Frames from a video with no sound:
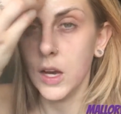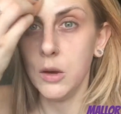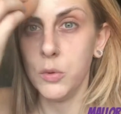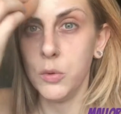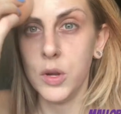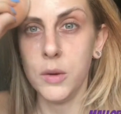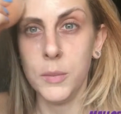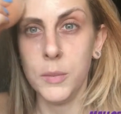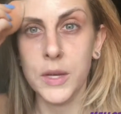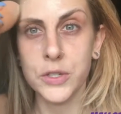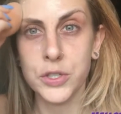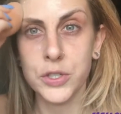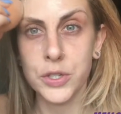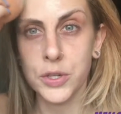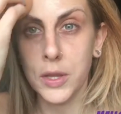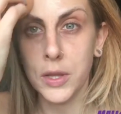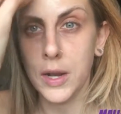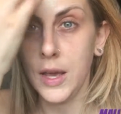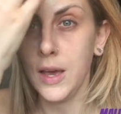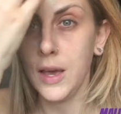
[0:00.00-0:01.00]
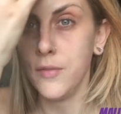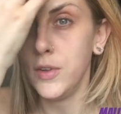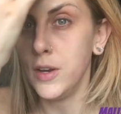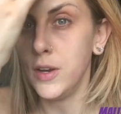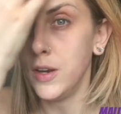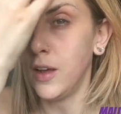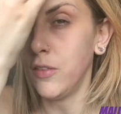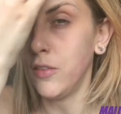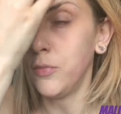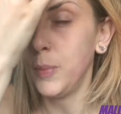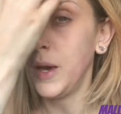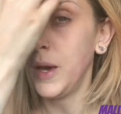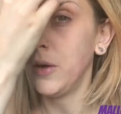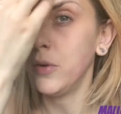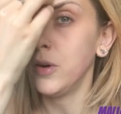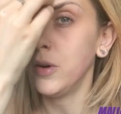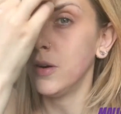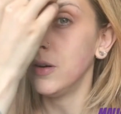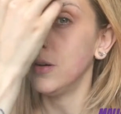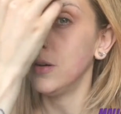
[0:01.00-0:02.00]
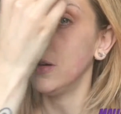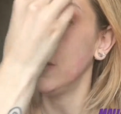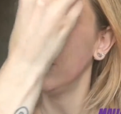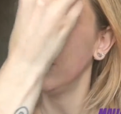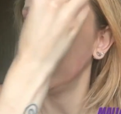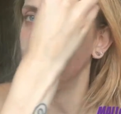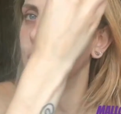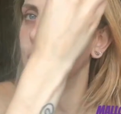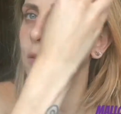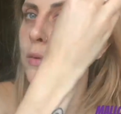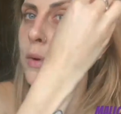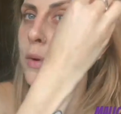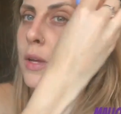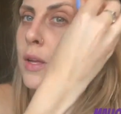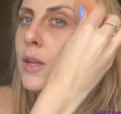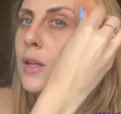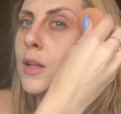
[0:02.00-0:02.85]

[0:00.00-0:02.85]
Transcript: want to make sure that I have enough powder on though,